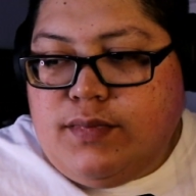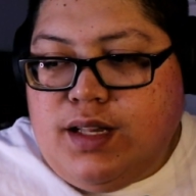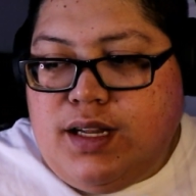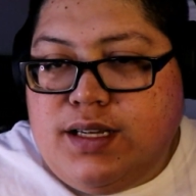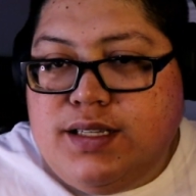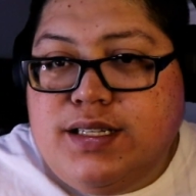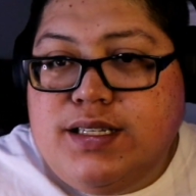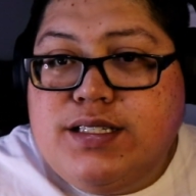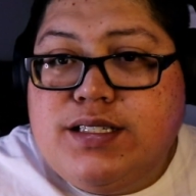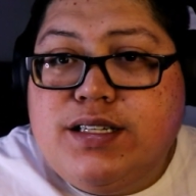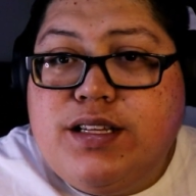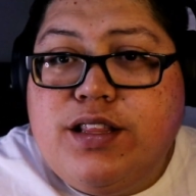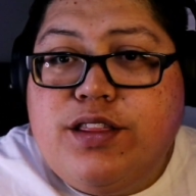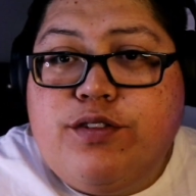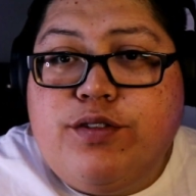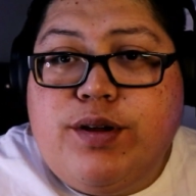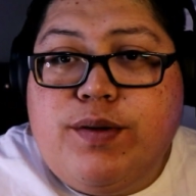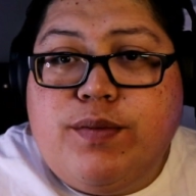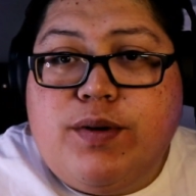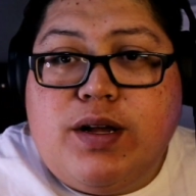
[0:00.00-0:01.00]
these are the
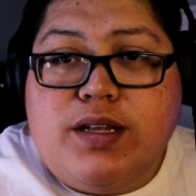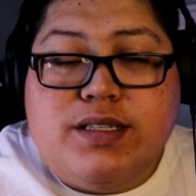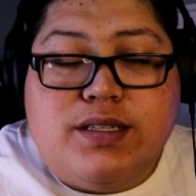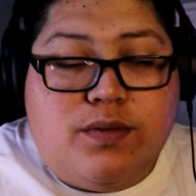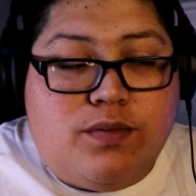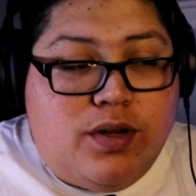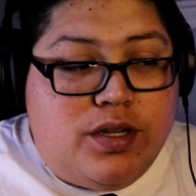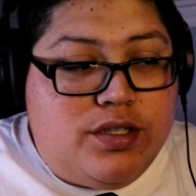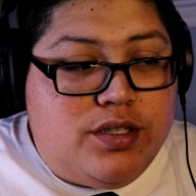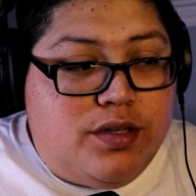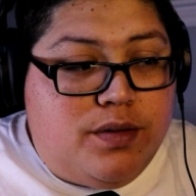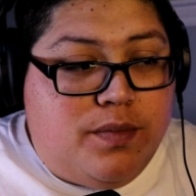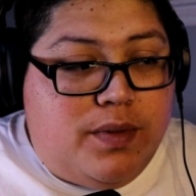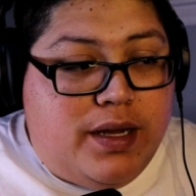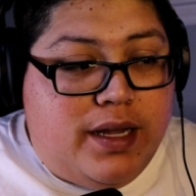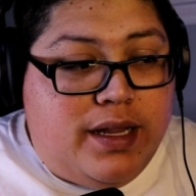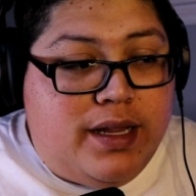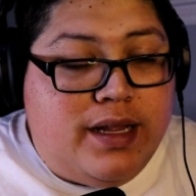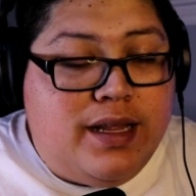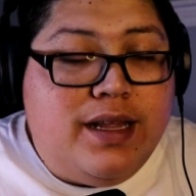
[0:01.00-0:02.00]
3 rods I want you to
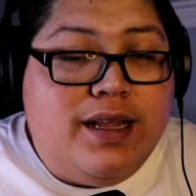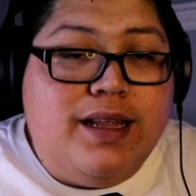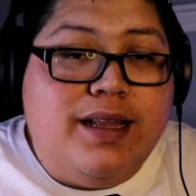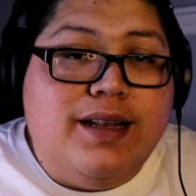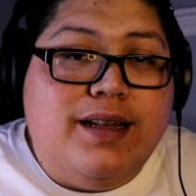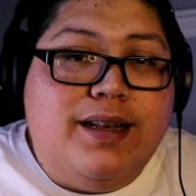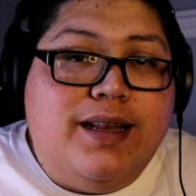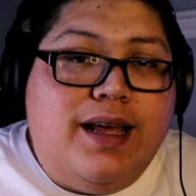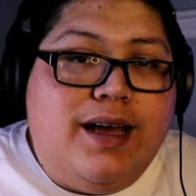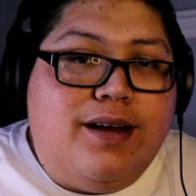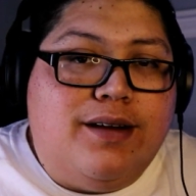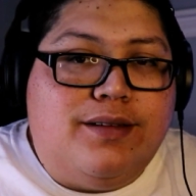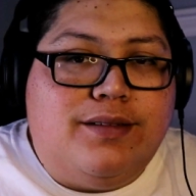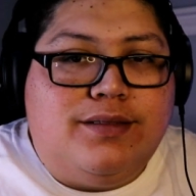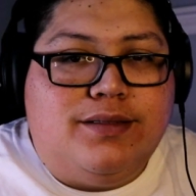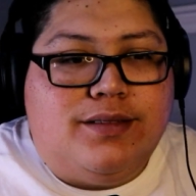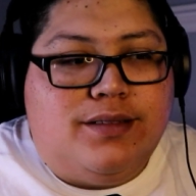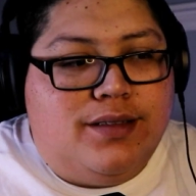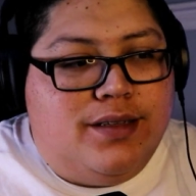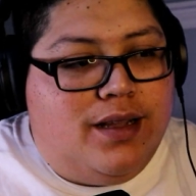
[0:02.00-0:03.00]
buy. Now,
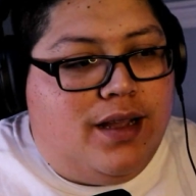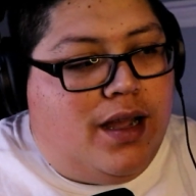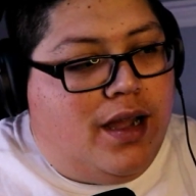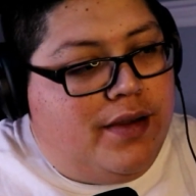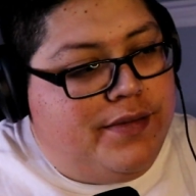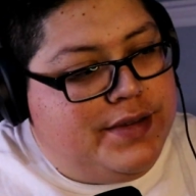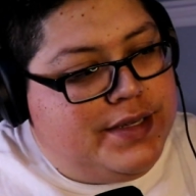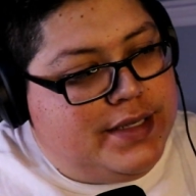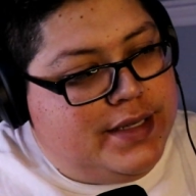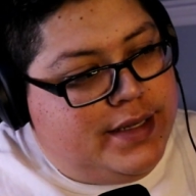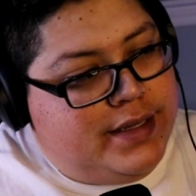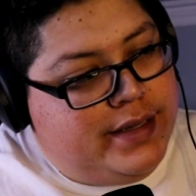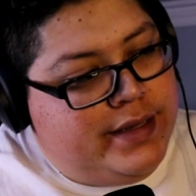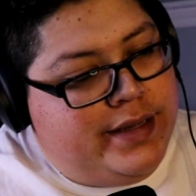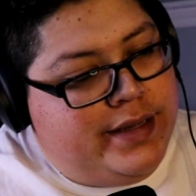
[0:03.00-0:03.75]
obviously,